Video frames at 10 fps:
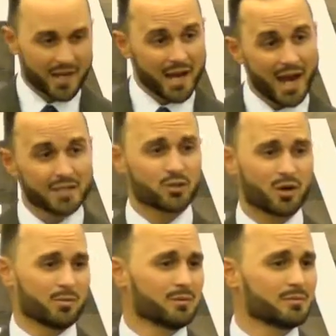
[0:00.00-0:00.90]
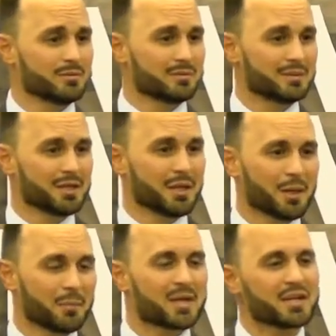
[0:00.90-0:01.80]
got in trouble
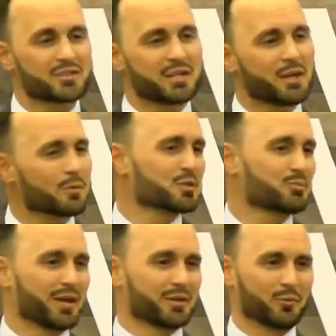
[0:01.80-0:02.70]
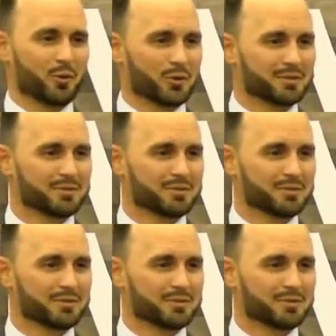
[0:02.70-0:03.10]
because they don't respect the Word.